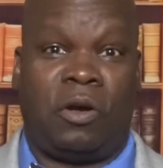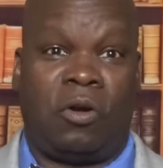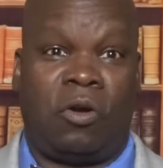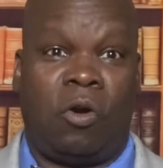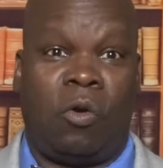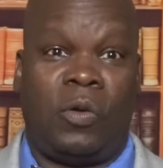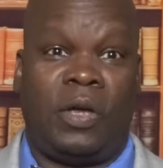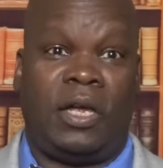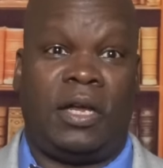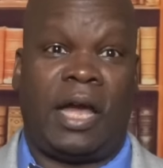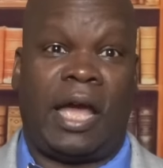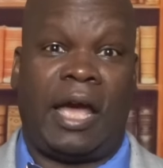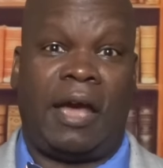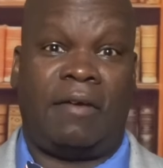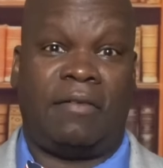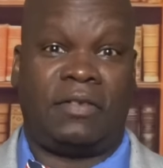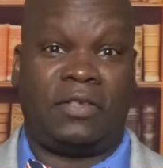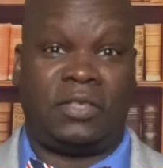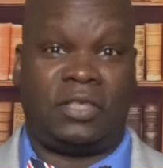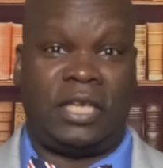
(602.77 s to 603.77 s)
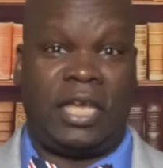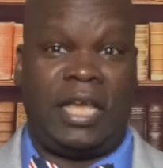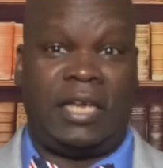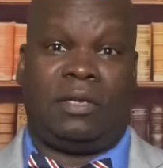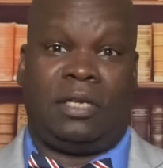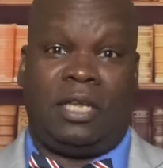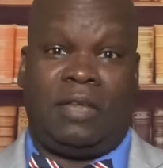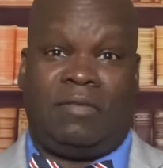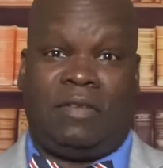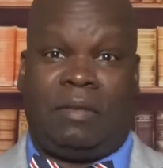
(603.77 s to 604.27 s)
going out of state,
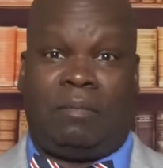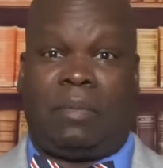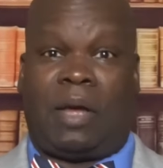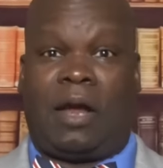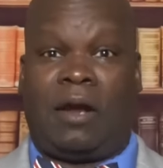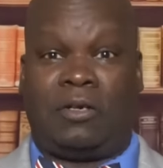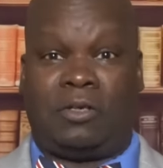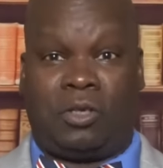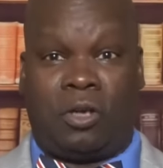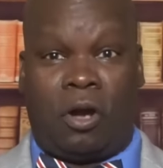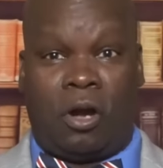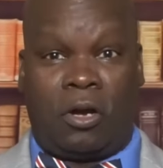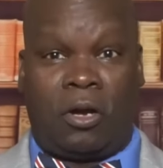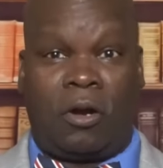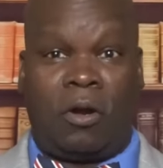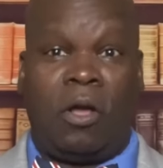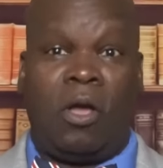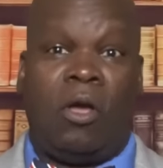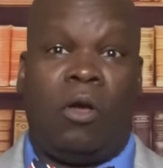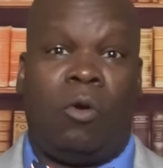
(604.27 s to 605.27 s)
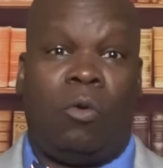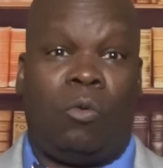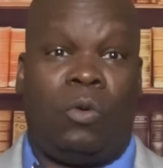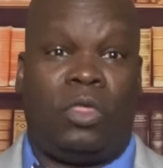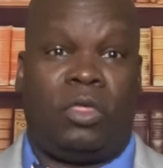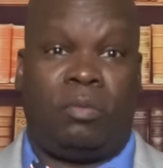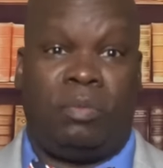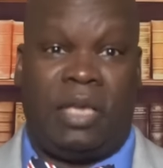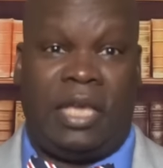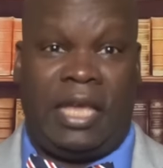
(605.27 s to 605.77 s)
leaving my daughter
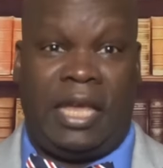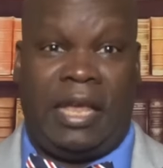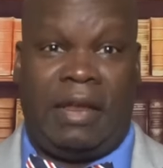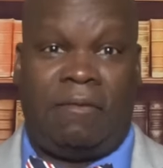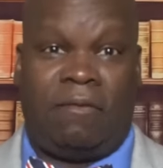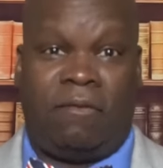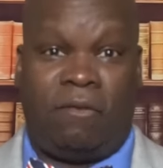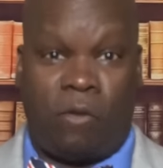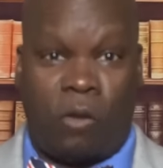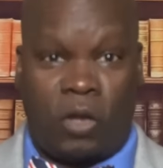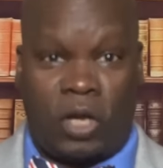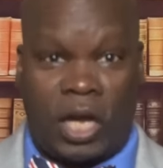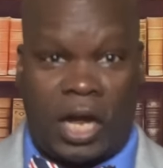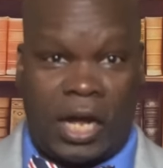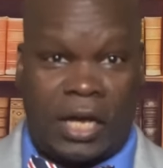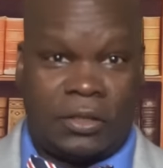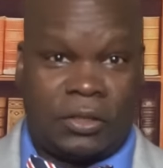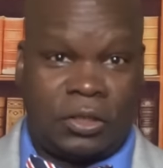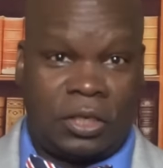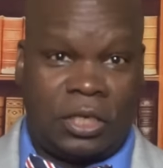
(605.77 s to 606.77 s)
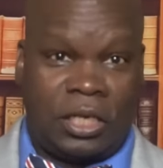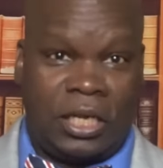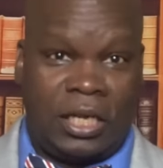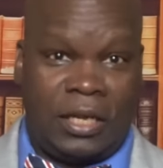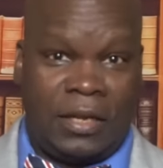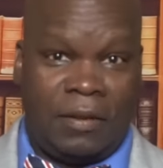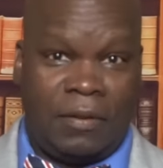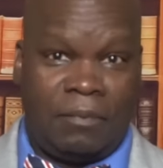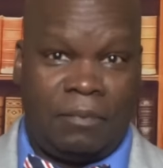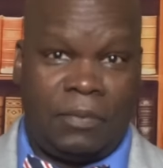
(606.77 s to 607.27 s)
with me in full custody.
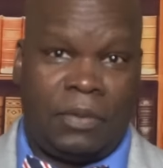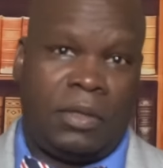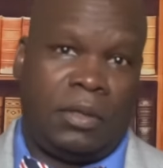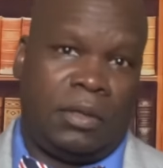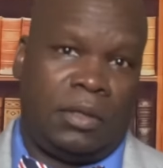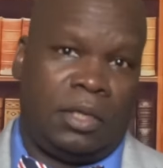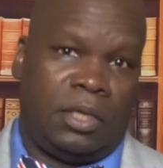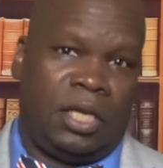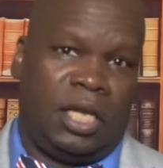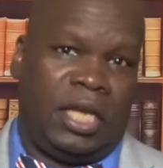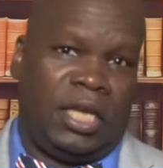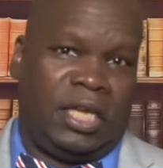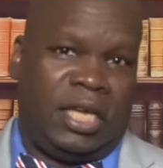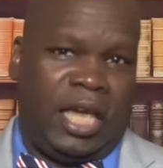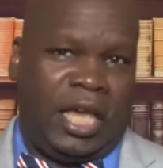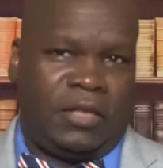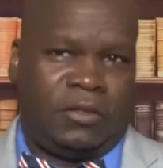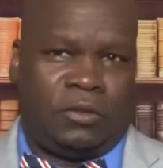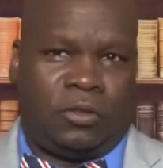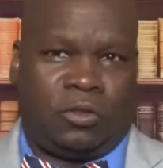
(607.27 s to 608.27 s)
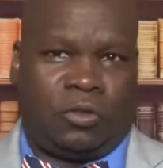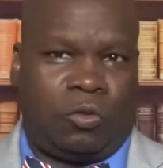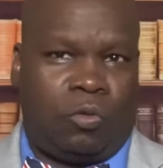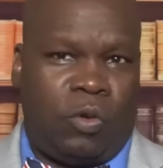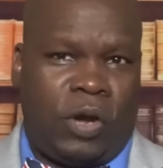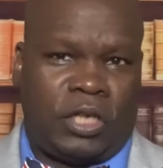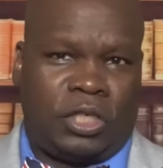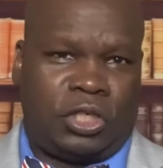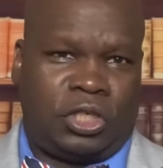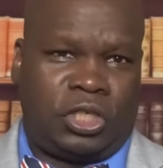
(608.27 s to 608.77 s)
In case it's
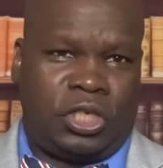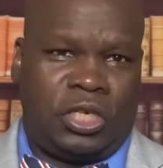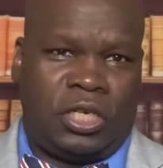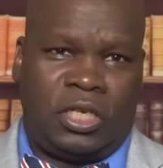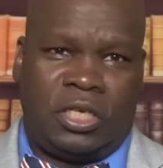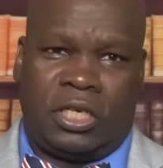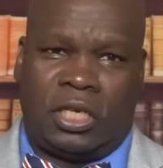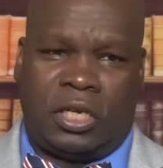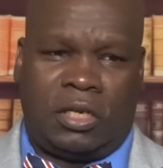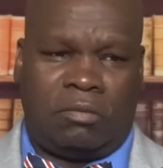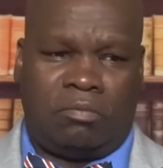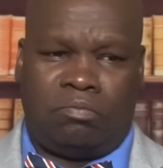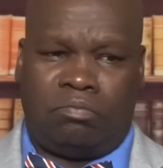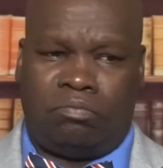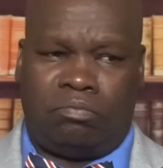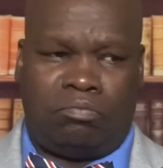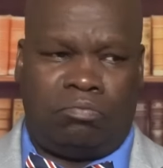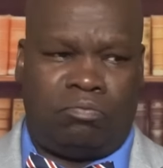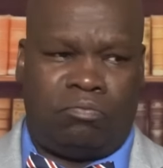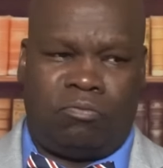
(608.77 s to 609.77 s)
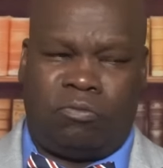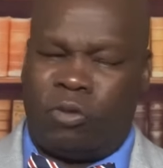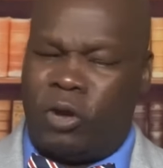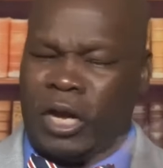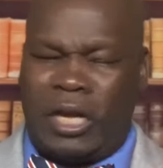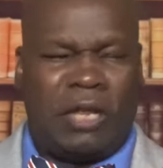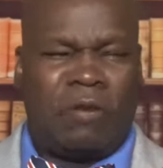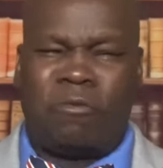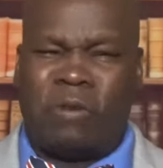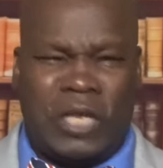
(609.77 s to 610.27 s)
questioned and for
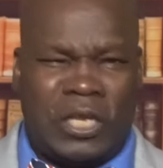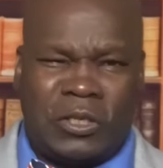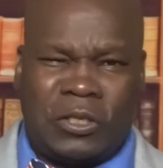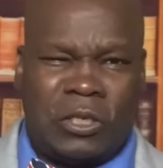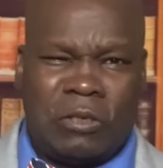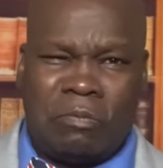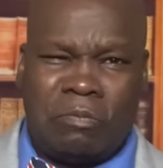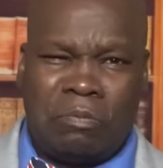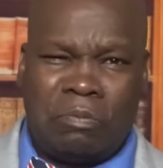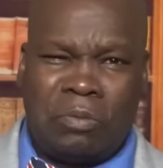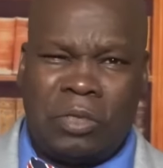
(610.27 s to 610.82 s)
any reason,